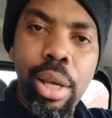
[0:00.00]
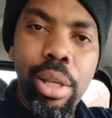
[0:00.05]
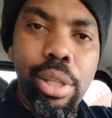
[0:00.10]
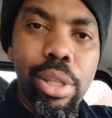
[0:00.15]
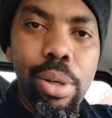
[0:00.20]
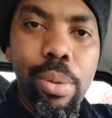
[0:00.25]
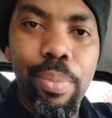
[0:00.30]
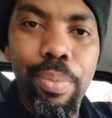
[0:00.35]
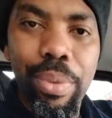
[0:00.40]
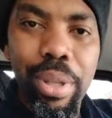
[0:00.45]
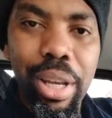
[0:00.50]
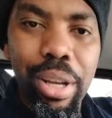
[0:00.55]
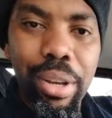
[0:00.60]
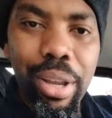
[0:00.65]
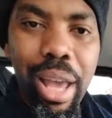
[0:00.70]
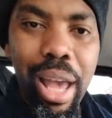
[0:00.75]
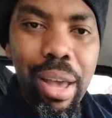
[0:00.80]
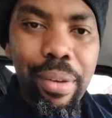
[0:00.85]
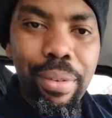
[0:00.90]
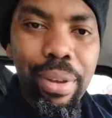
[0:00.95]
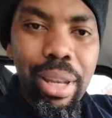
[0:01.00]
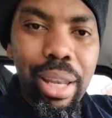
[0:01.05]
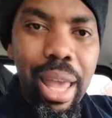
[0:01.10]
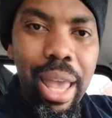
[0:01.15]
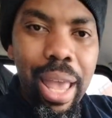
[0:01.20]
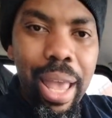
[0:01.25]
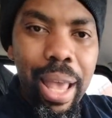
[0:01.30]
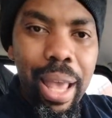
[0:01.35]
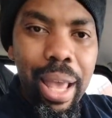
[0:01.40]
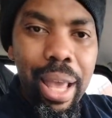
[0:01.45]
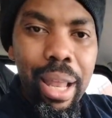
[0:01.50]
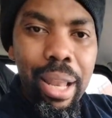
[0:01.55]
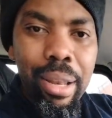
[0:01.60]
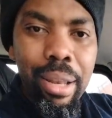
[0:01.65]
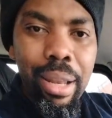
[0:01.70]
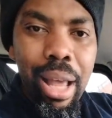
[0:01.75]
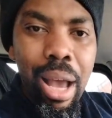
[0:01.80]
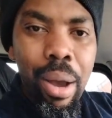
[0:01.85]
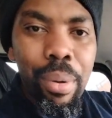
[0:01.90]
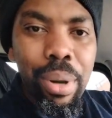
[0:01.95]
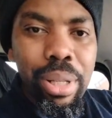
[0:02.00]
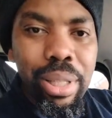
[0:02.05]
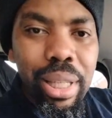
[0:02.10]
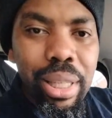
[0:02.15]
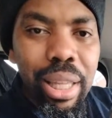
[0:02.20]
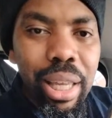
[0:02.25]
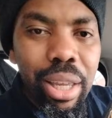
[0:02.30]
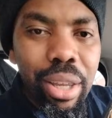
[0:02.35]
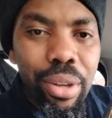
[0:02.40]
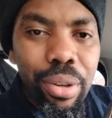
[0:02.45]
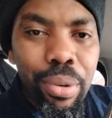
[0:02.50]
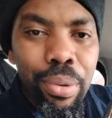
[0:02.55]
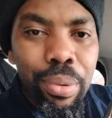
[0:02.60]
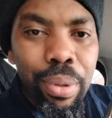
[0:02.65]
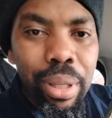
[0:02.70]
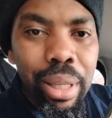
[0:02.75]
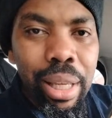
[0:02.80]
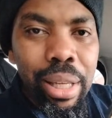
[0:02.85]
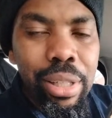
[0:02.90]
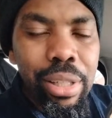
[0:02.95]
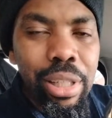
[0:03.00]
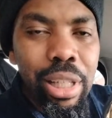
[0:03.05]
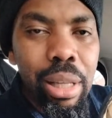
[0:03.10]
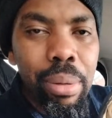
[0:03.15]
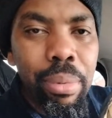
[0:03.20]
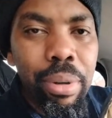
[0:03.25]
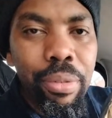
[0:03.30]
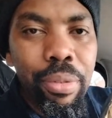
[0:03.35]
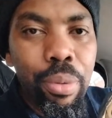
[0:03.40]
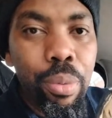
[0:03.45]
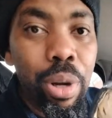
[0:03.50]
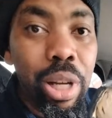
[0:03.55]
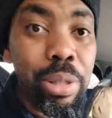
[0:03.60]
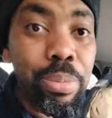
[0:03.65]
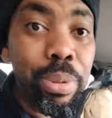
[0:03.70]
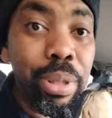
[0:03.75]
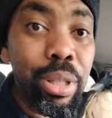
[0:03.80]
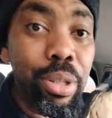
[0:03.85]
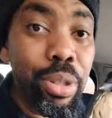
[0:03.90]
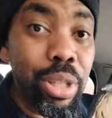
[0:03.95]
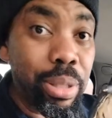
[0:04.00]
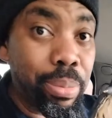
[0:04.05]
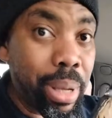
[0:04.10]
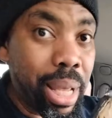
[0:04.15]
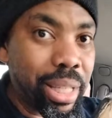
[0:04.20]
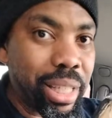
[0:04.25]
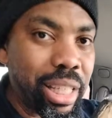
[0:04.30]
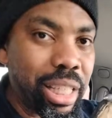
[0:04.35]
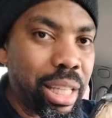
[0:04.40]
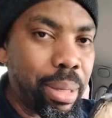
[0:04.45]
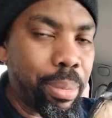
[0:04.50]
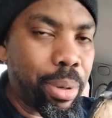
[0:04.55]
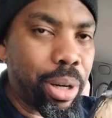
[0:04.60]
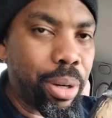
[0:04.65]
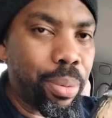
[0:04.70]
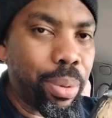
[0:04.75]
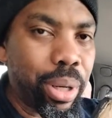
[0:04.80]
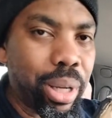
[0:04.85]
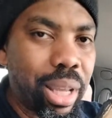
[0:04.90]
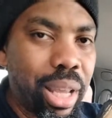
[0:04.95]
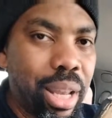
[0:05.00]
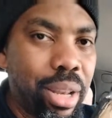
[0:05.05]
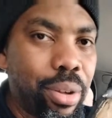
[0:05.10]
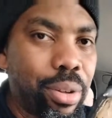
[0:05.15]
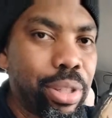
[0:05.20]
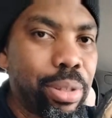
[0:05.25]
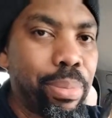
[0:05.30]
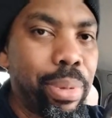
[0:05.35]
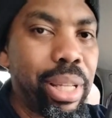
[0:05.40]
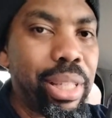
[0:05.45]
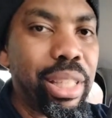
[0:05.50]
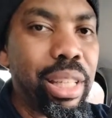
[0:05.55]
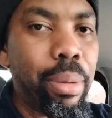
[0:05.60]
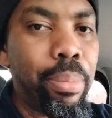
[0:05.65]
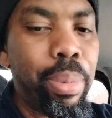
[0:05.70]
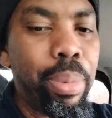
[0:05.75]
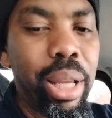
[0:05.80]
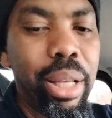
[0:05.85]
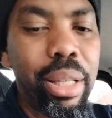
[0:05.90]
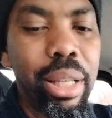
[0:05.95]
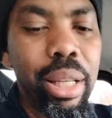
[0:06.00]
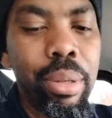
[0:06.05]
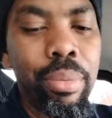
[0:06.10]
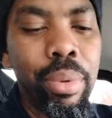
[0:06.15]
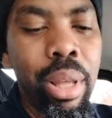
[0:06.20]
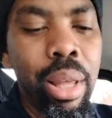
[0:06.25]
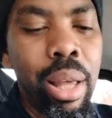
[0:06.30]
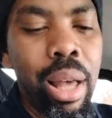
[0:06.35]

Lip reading: So there you have it. And I want to say thank you, ladies and gentlemen, for watching me do this masking tape artwork and also masking tape painting.